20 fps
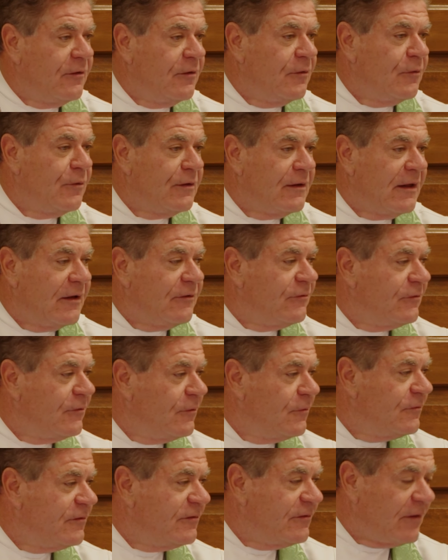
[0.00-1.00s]
you unless
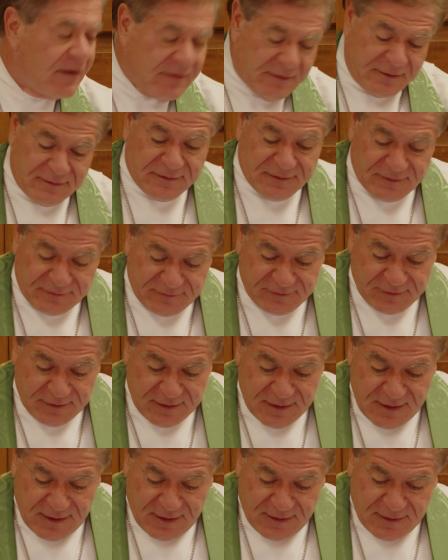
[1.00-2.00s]
you study this.
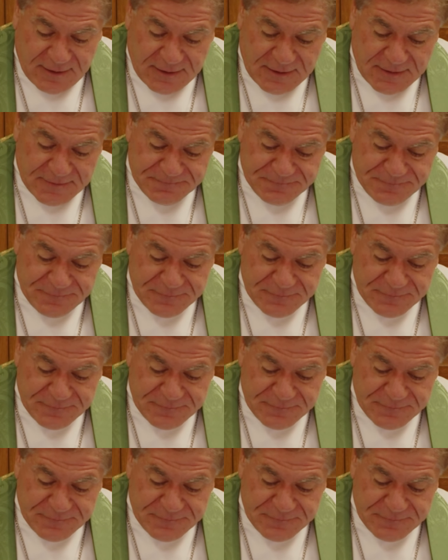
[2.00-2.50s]
Uh,